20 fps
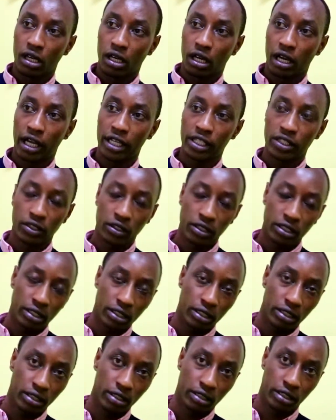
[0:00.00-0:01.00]
I joined
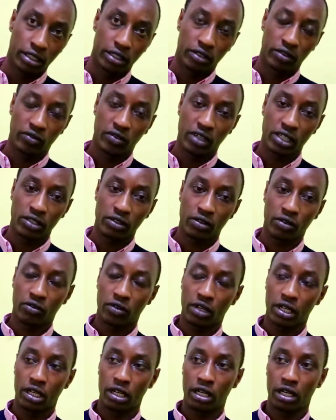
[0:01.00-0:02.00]
the University of
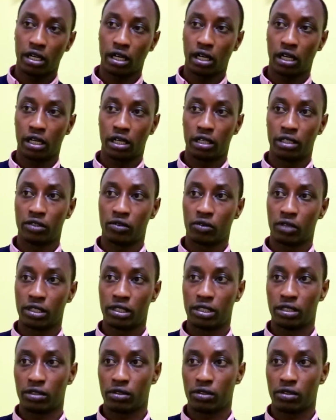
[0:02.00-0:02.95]
Rwanda, uh, it was in